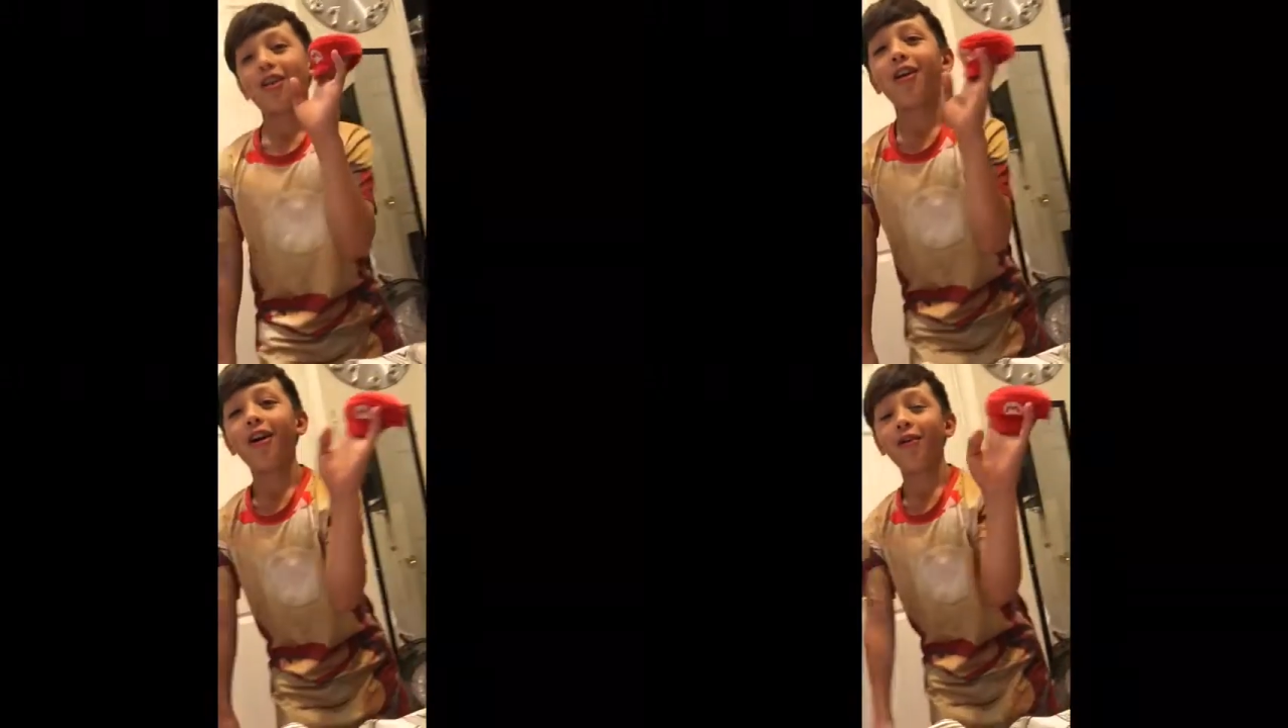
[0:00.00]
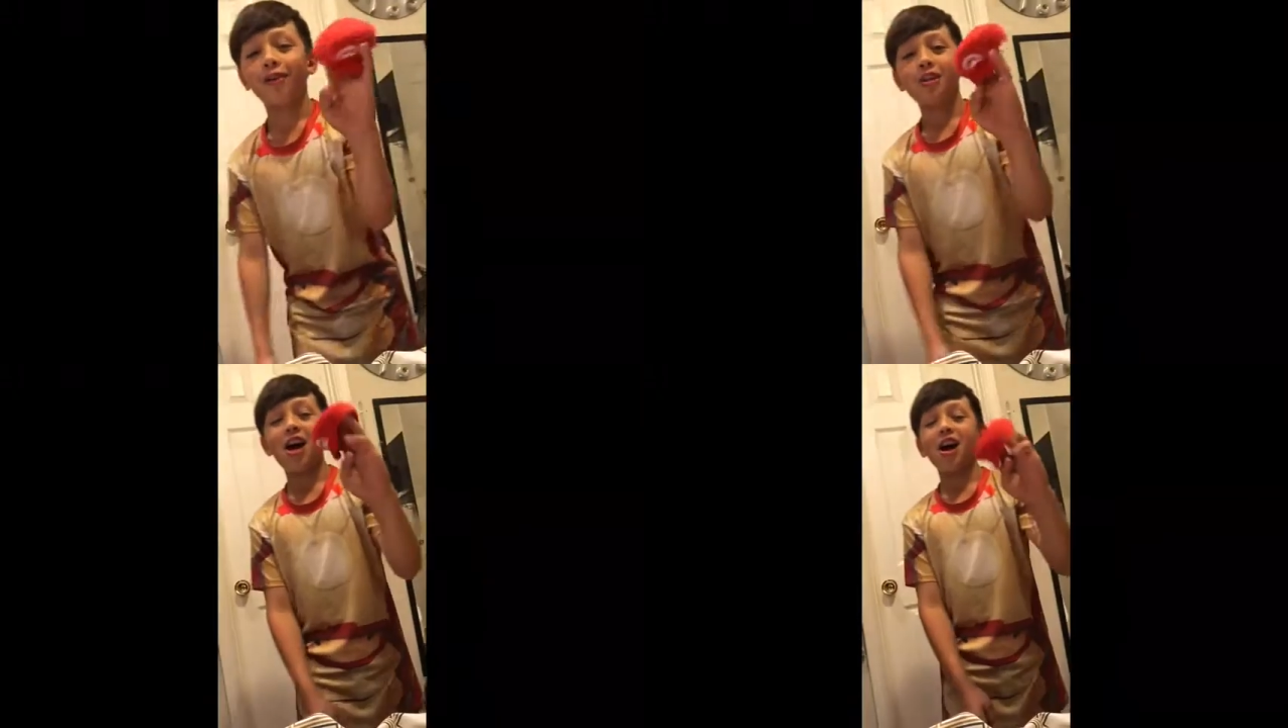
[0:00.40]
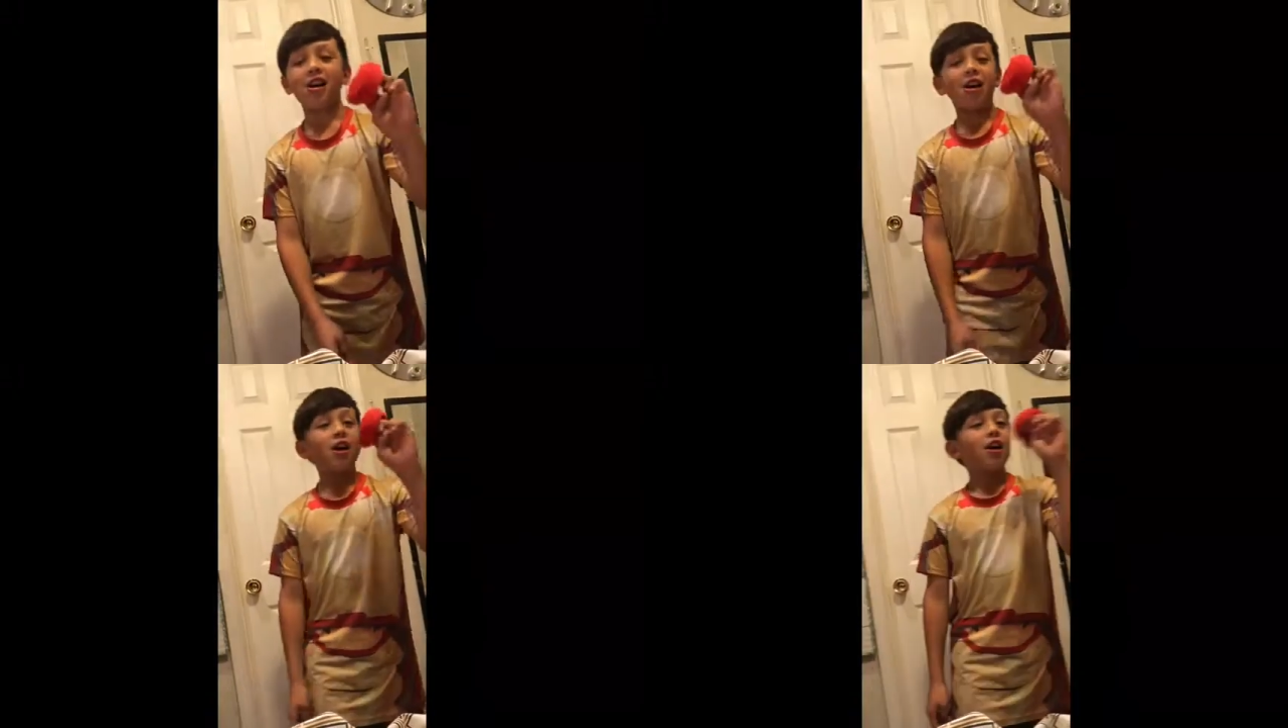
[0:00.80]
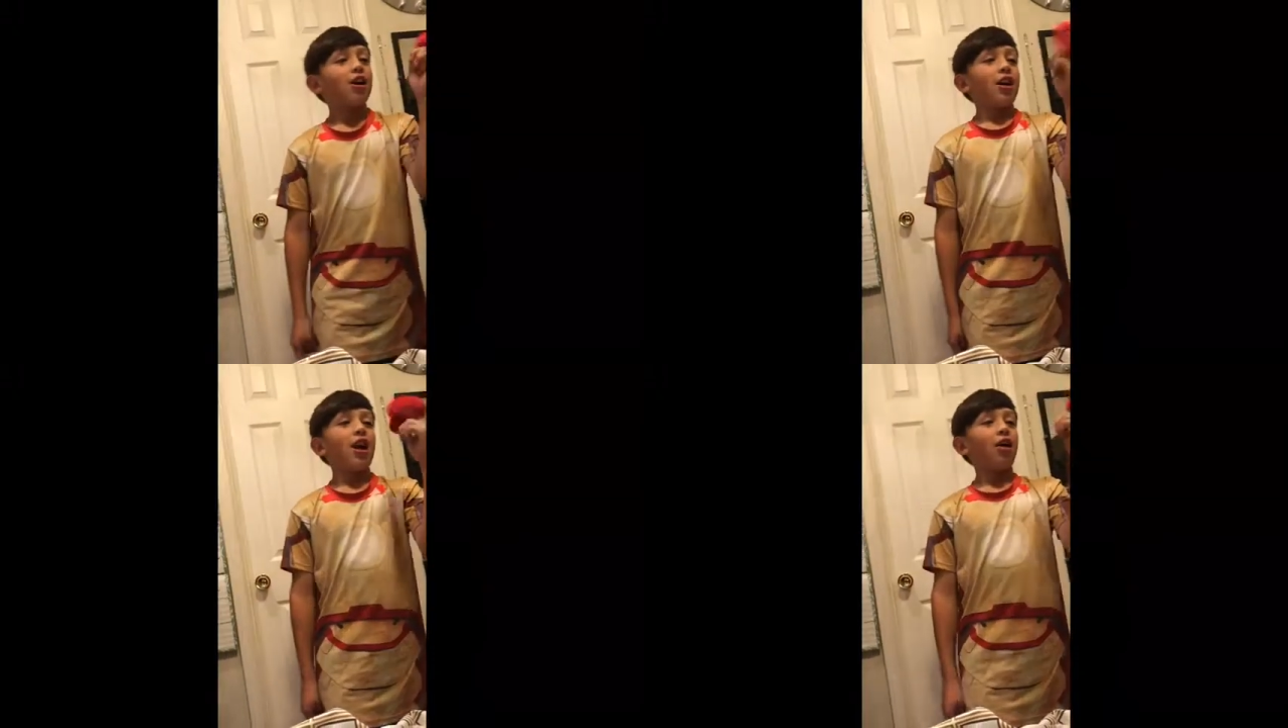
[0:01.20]
cut off his hat
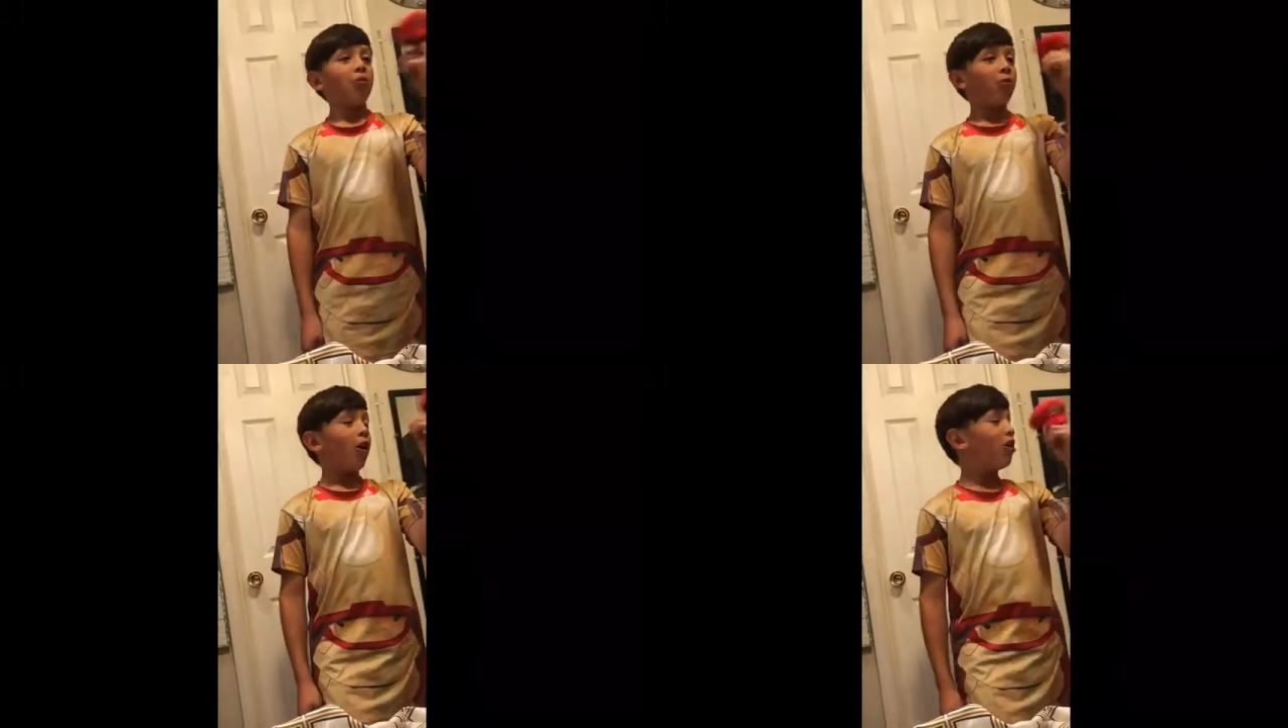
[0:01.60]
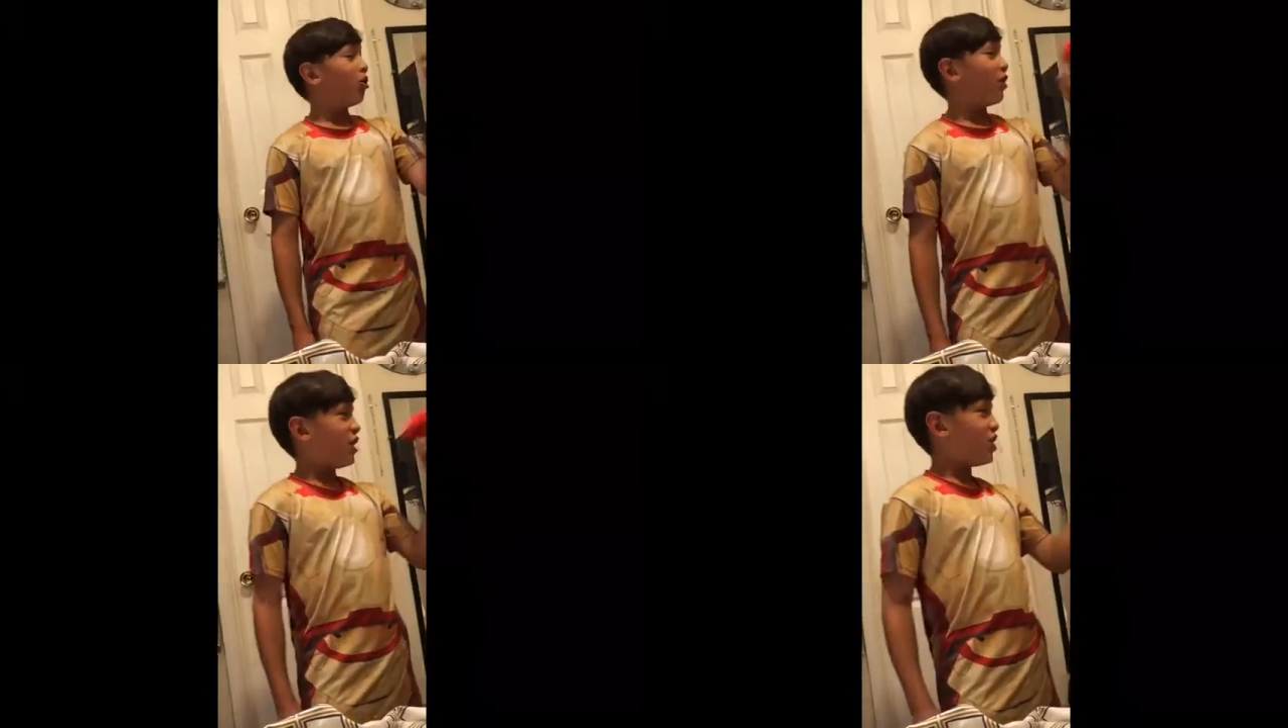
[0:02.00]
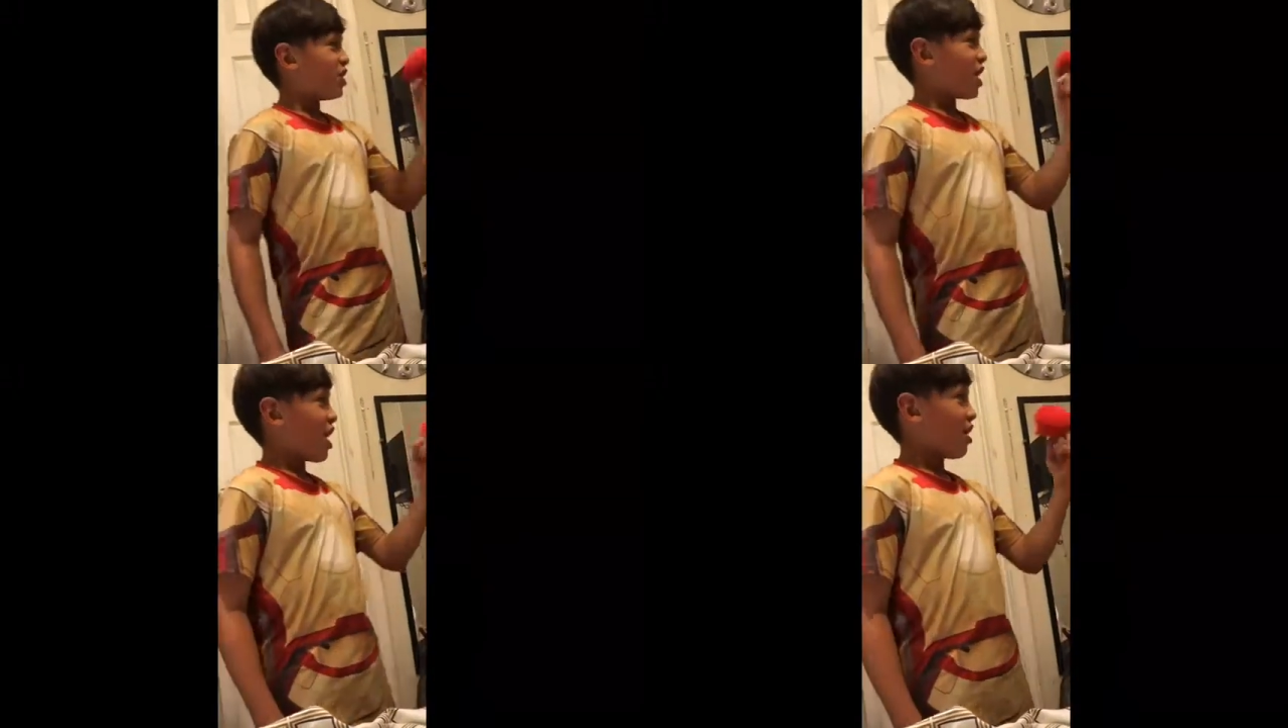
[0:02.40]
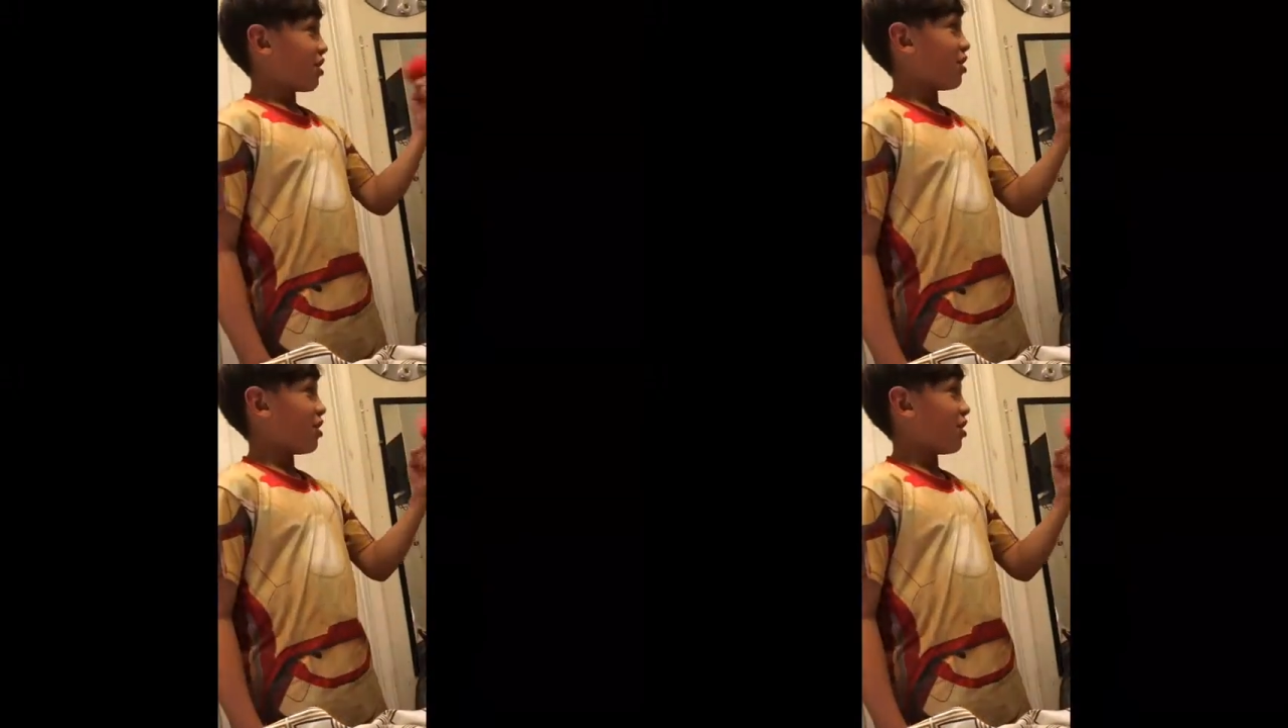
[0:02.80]
and Waluigi's hat.